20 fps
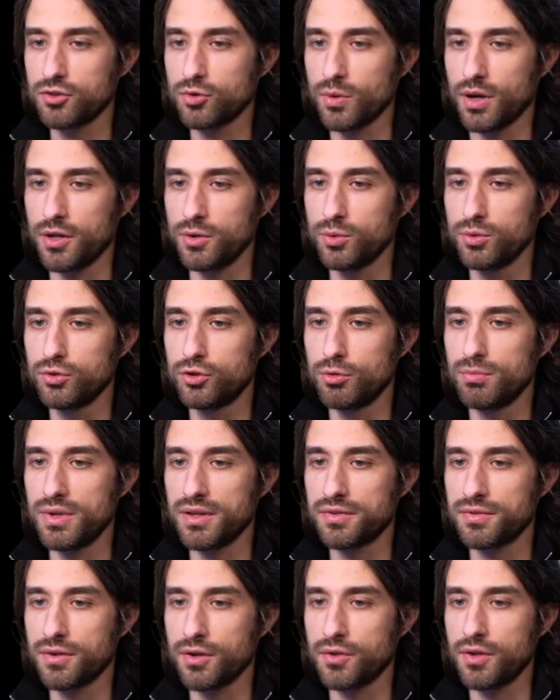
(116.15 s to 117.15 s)
So I use the
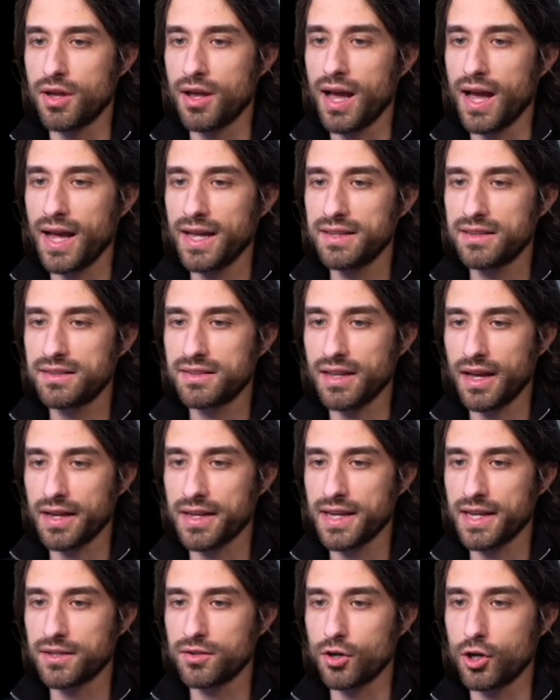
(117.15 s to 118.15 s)
method
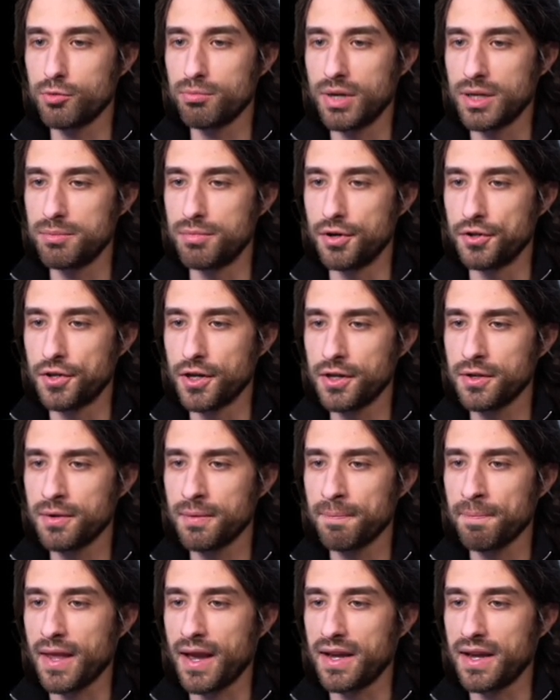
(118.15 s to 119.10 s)
addTarget on my button.